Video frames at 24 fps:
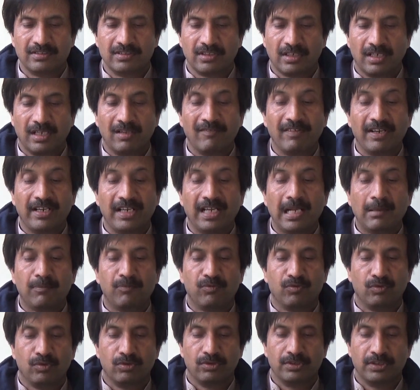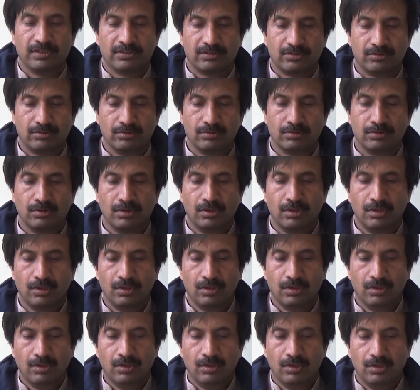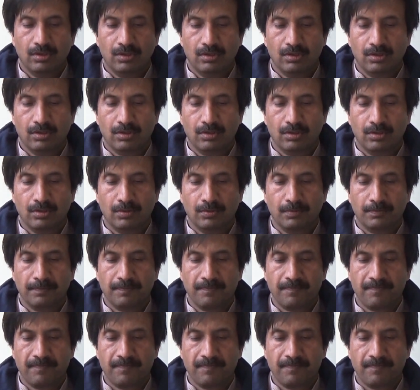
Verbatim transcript: are very helpful just to mm,